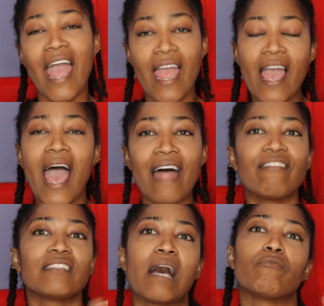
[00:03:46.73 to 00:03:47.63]
And
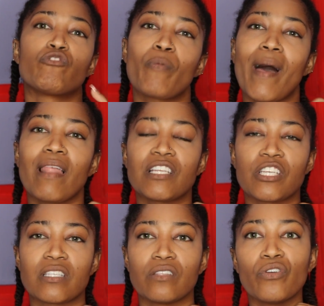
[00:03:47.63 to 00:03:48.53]
at the time, strip
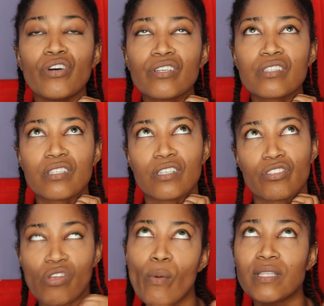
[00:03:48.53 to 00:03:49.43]
eyelashes looked
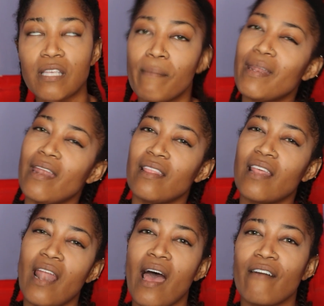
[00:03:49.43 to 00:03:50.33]
so intimidating
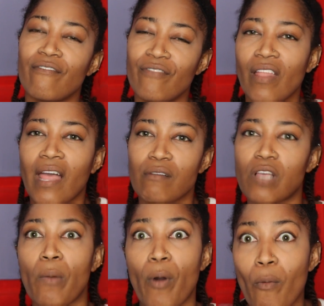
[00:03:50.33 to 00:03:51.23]
that I felt like I was
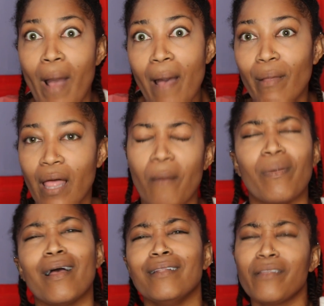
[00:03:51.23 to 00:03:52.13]
going to poke my eyeball out.
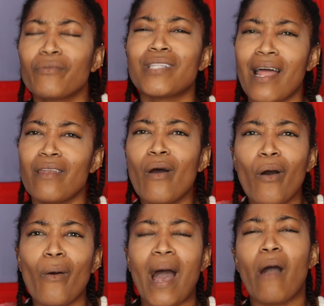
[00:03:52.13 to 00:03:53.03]
But little did I know,
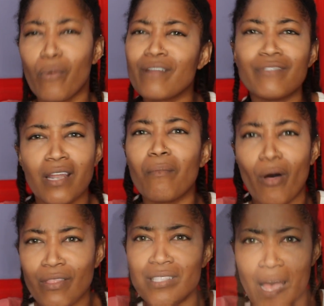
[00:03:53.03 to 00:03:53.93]
I would have done them all the